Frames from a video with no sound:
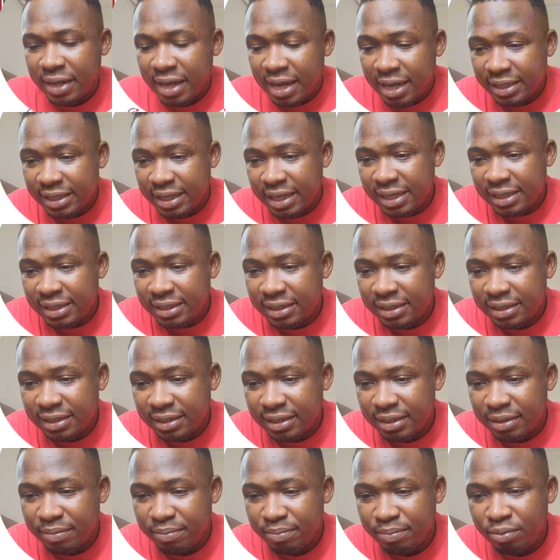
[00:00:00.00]
and then
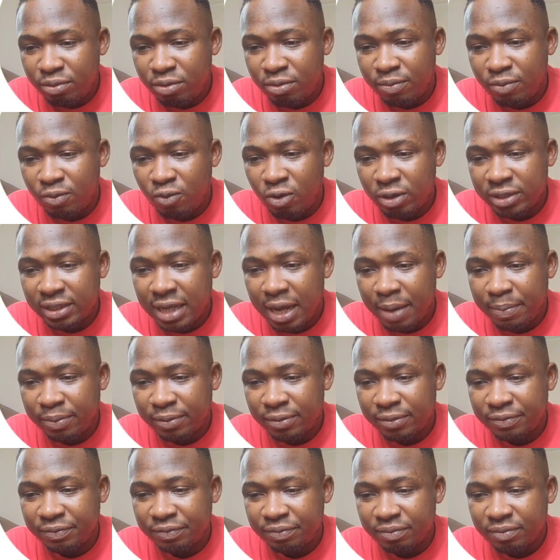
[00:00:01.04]
boom, what
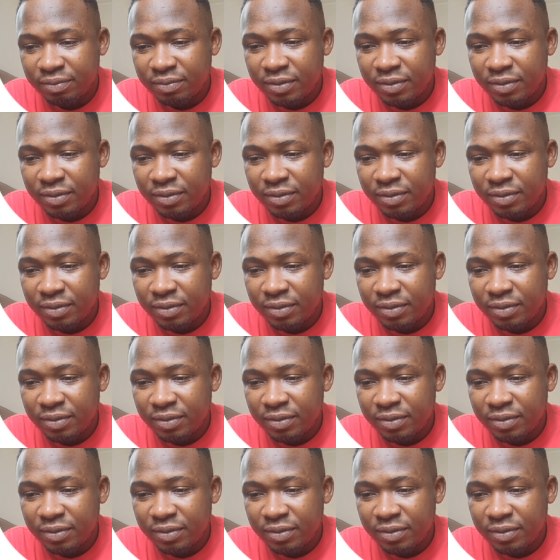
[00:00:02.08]
happened?